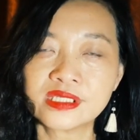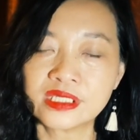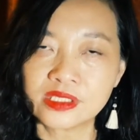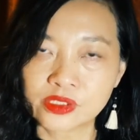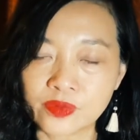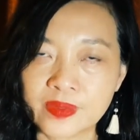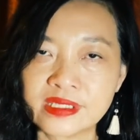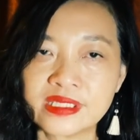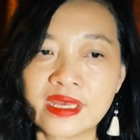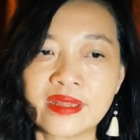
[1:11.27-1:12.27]

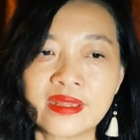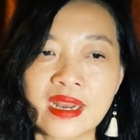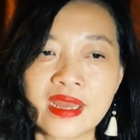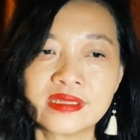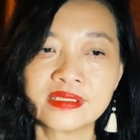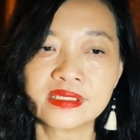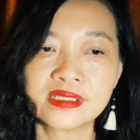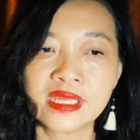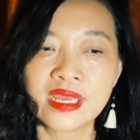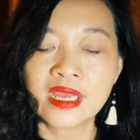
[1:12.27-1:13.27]
discrepancy analysis,
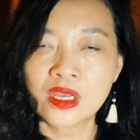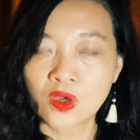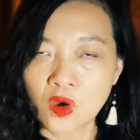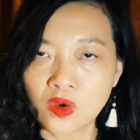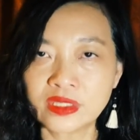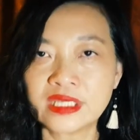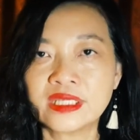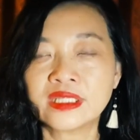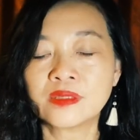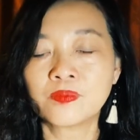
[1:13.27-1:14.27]

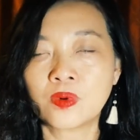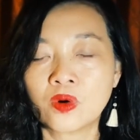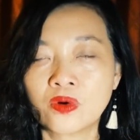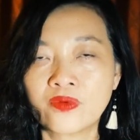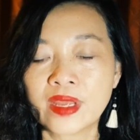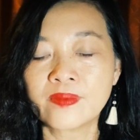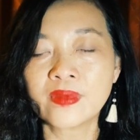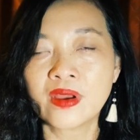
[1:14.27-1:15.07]
coordinated program,